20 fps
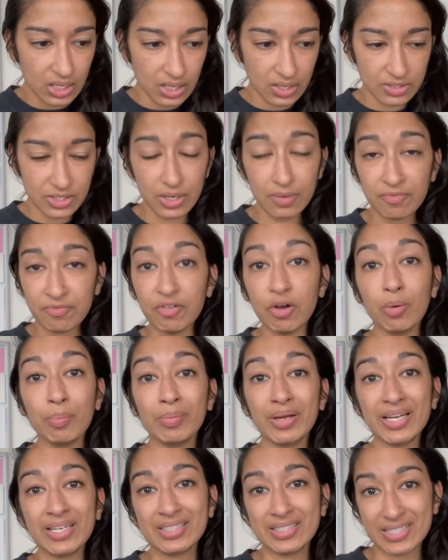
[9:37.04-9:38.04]
Some
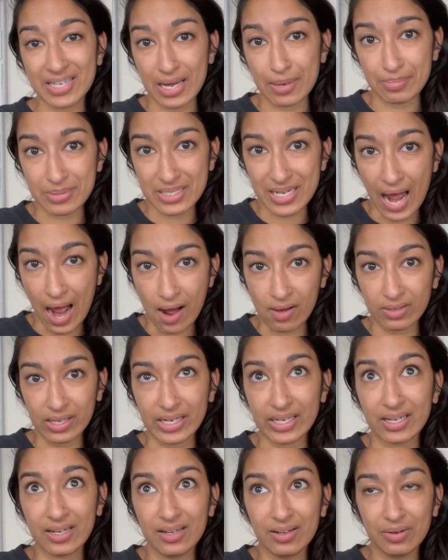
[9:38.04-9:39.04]
filming tips now, like
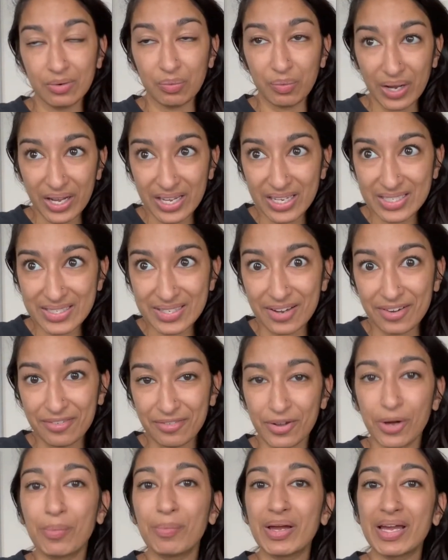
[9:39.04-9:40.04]
ways of
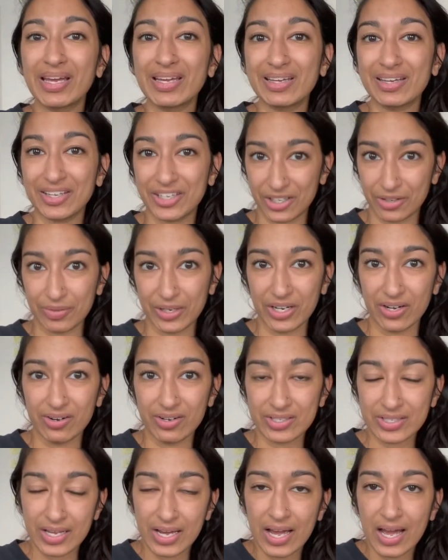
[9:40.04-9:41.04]
filming your reels.
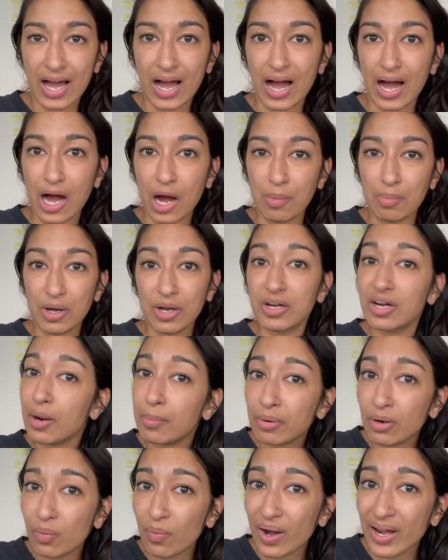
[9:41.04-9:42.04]

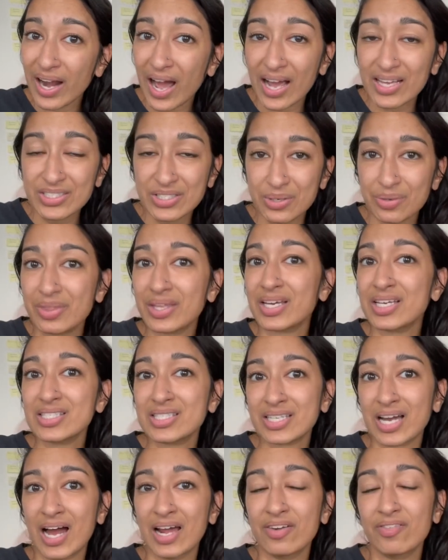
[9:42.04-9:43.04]
Number one, I do think it's
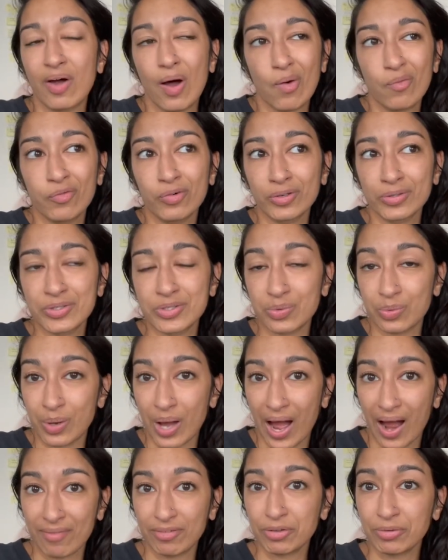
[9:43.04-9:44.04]
kind of helpful to
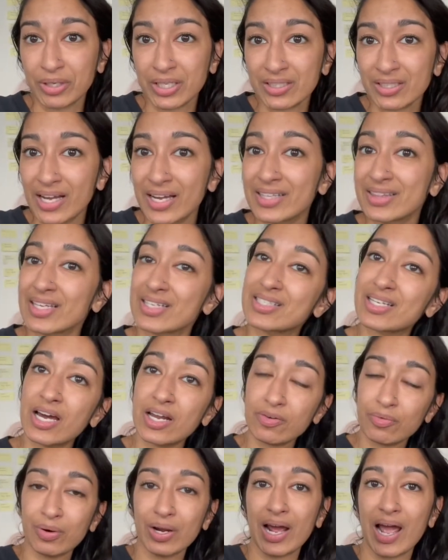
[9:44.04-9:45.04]
have a ring light. That's kind
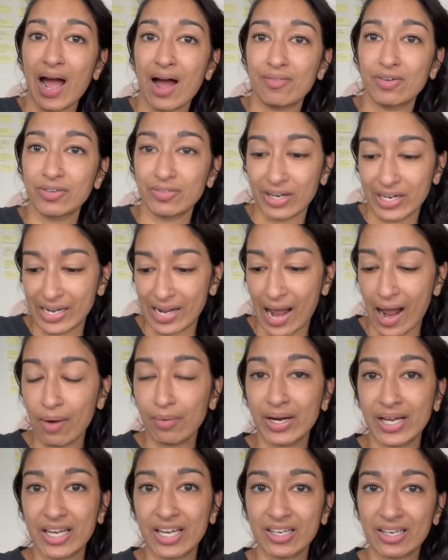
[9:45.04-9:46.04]
of what I have on right now, and
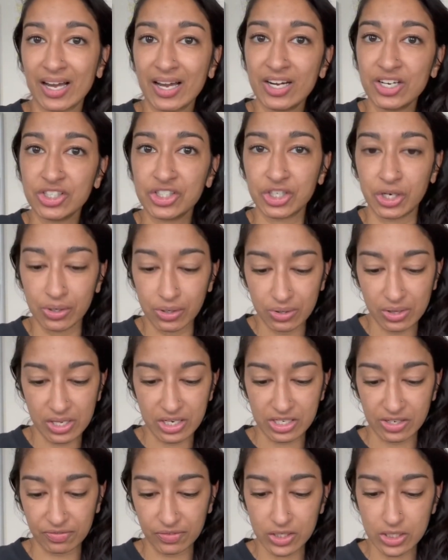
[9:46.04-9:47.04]
I can kind of show you the
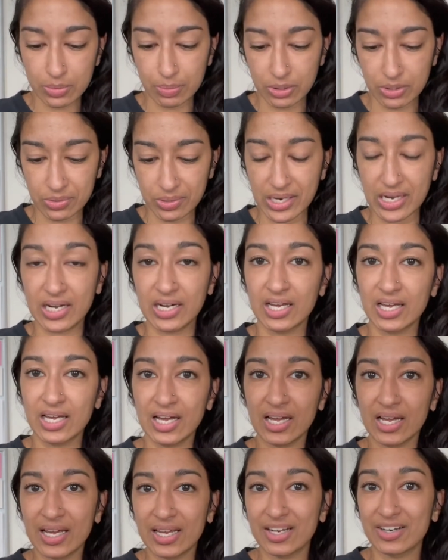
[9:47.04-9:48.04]
difference between
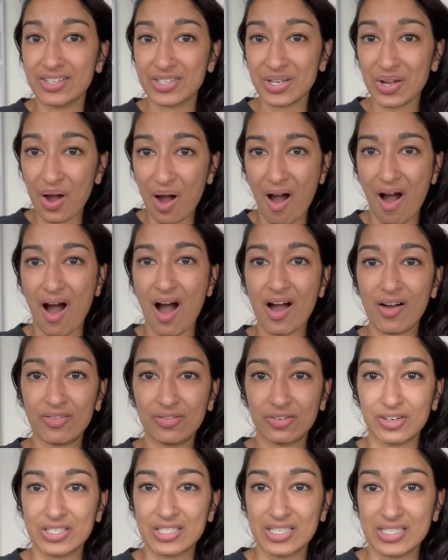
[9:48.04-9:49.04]
here's it off
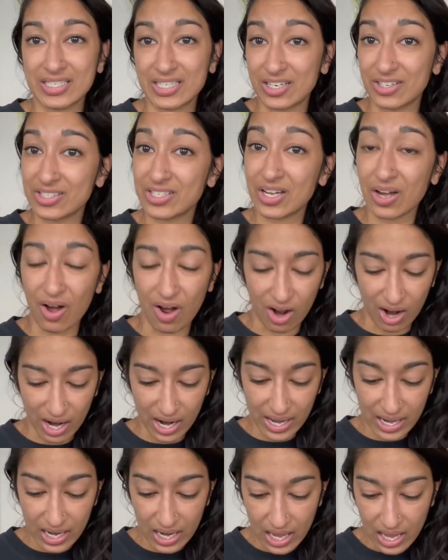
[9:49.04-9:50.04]
versus here's it
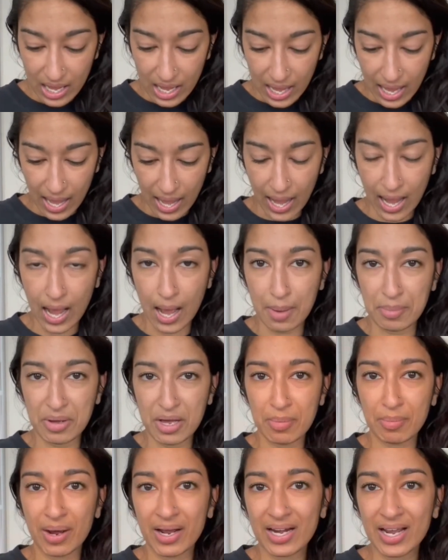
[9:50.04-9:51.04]
on.
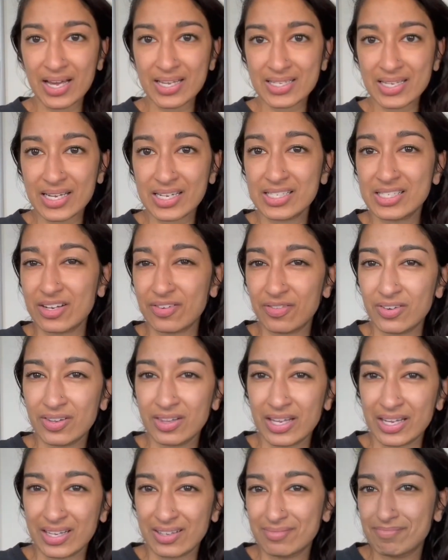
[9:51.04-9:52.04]
And mine has like different
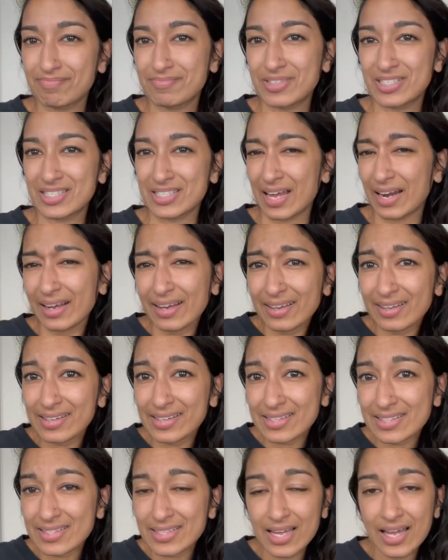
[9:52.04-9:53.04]
like
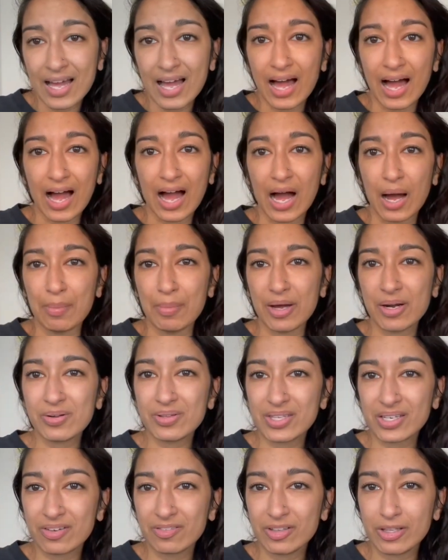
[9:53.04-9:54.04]
settings. I don't
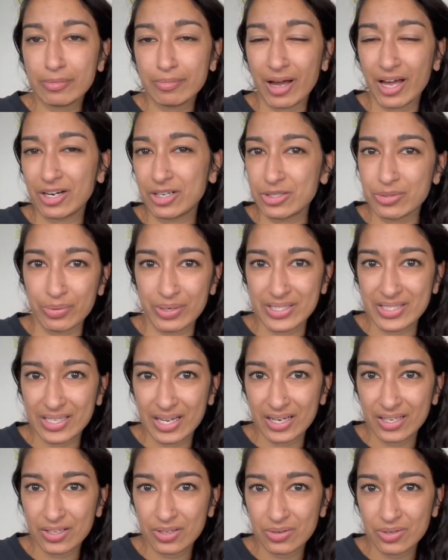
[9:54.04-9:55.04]
think it really matters what
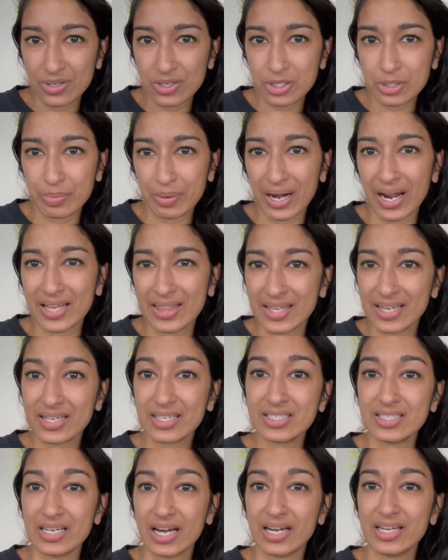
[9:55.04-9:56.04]
setting you use, but I think
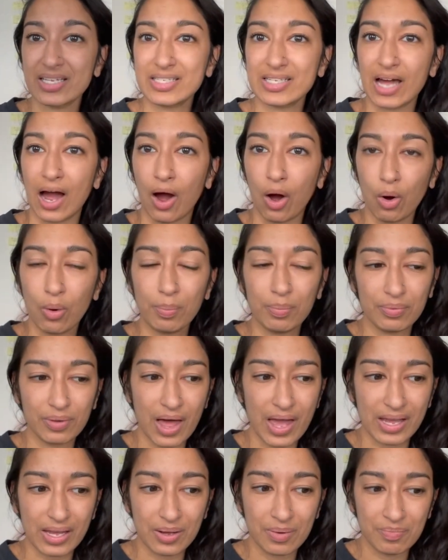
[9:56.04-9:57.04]
it does help
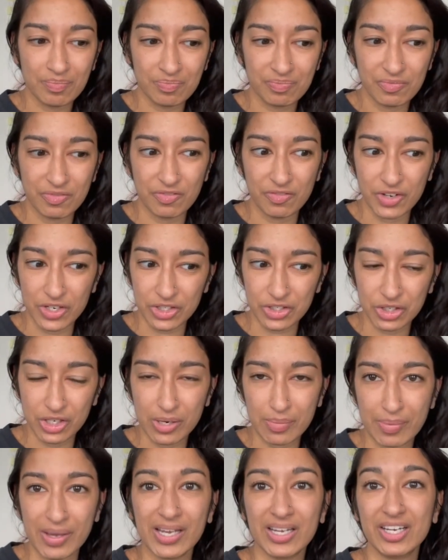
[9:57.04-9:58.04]
like visually
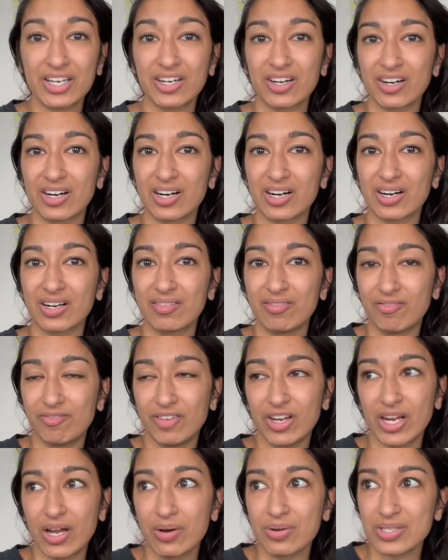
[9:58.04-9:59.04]
make your
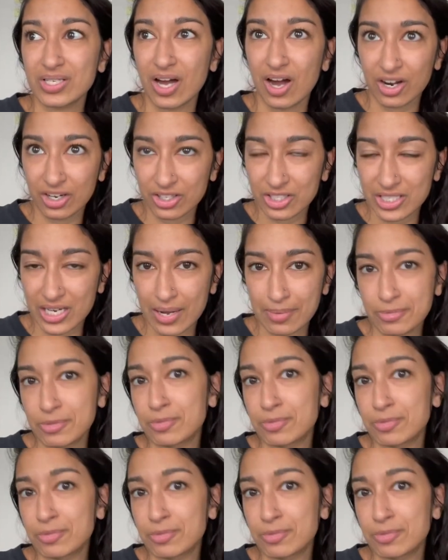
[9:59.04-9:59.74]
videos 100 times